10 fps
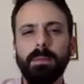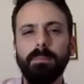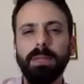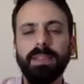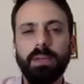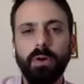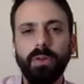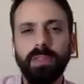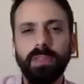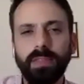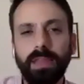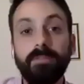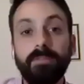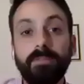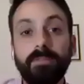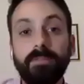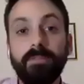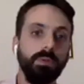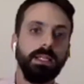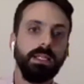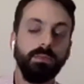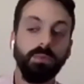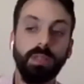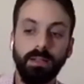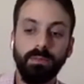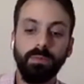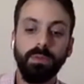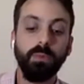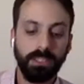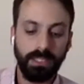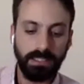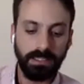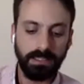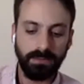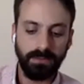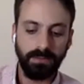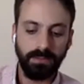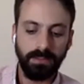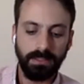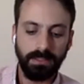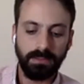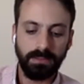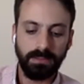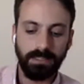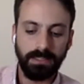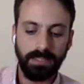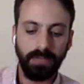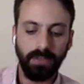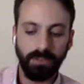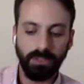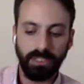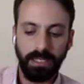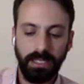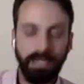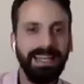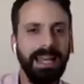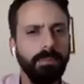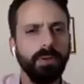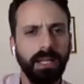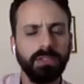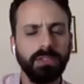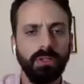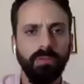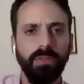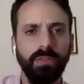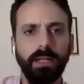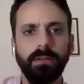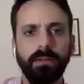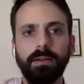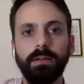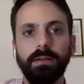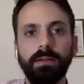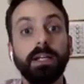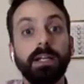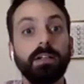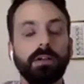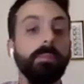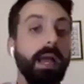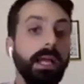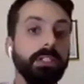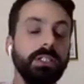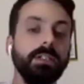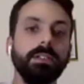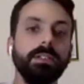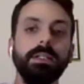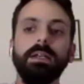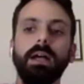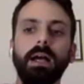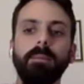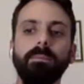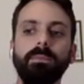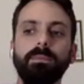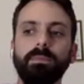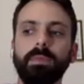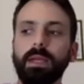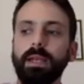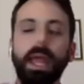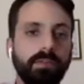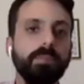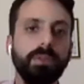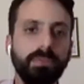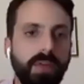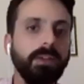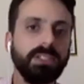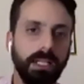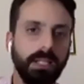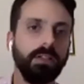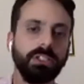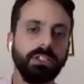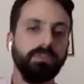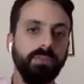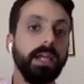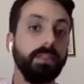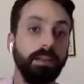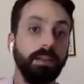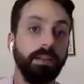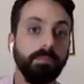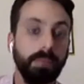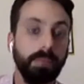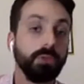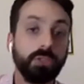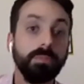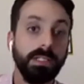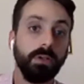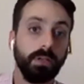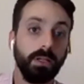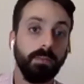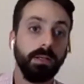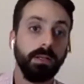but the, the, the, efficiency with it, with it, with which these, this, this technology can enable that sort of thing, either real or imagined, um, can have a profound psychological effect that I think people should be talking about. Well,